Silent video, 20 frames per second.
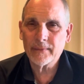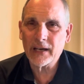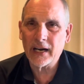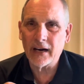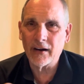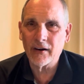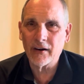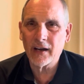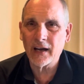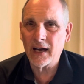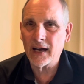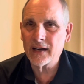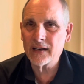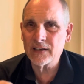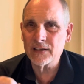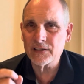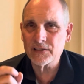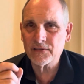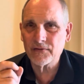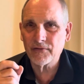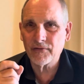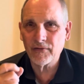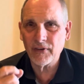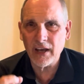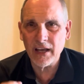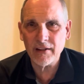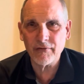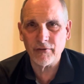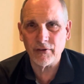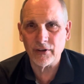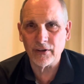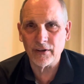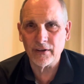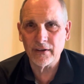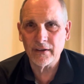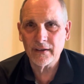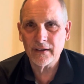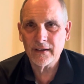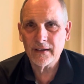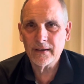Our God is
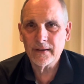faithful